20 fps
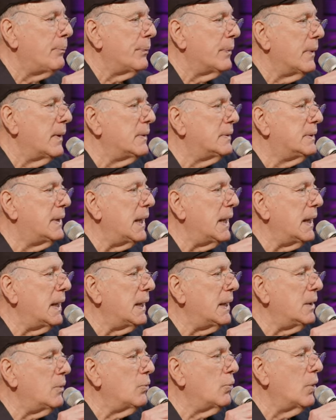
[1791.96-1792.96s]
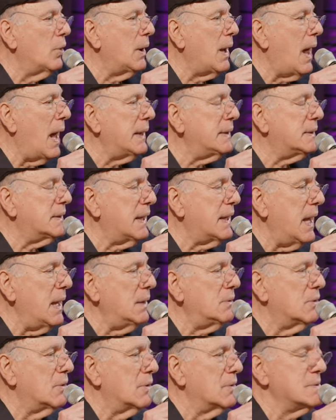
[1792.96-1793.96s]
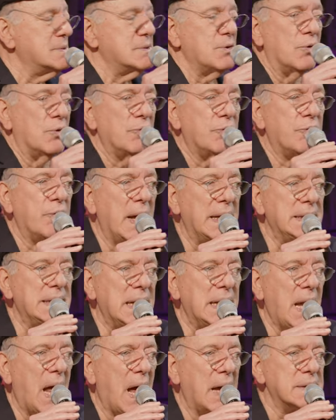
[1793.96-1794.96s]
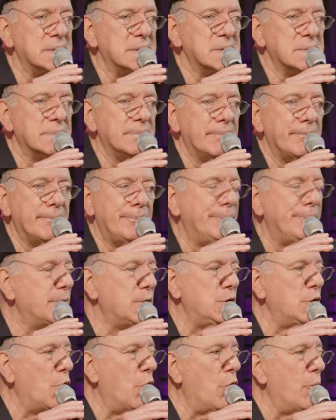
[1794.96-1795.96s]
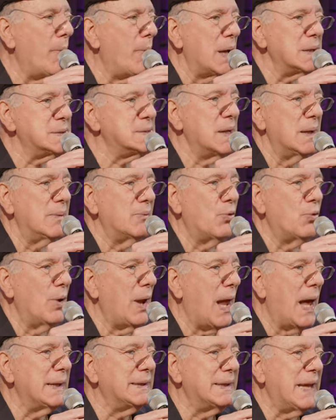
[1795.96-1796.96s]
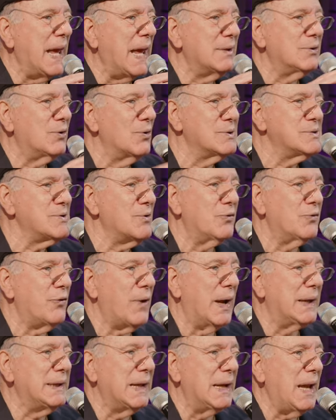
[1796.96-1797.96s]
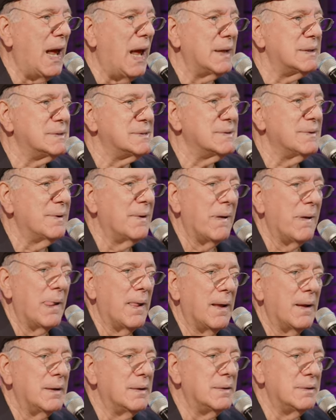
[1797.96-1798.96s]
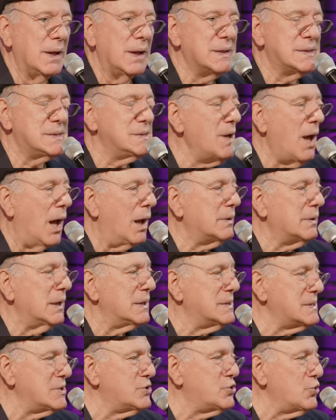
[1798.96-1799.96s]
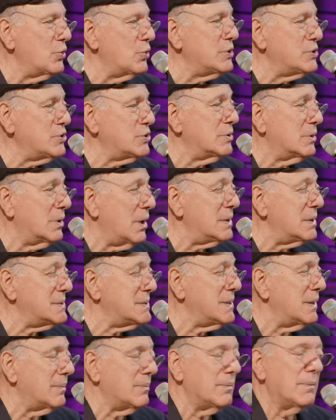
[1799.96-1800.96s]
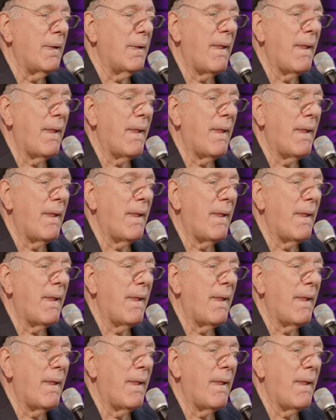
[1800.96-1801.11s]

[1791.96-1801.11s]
They will light candles on Friday nights. No Muslim will light candles on Friday nights. It's not. It's a Jewish custom.